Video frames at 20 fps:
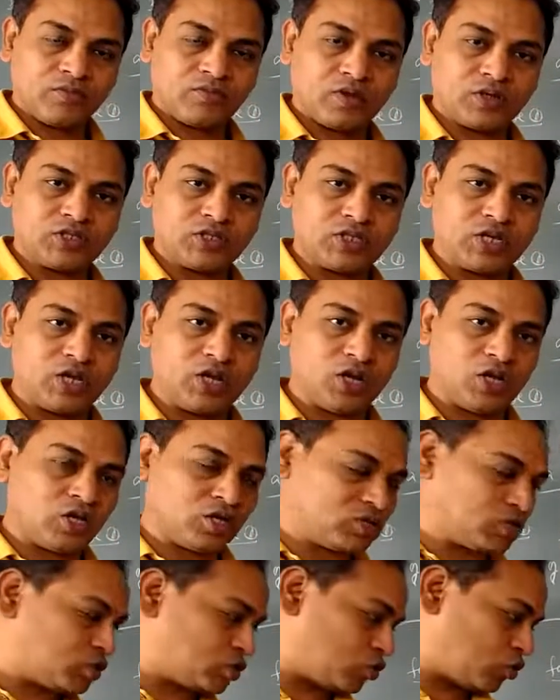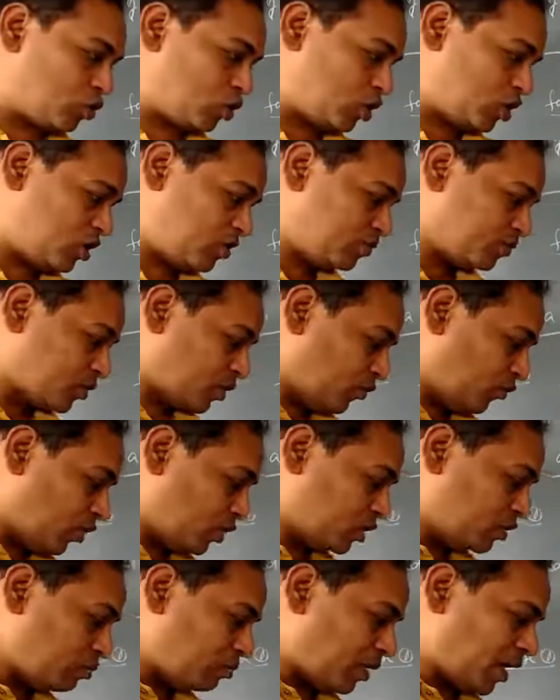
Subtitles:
Frictionless road with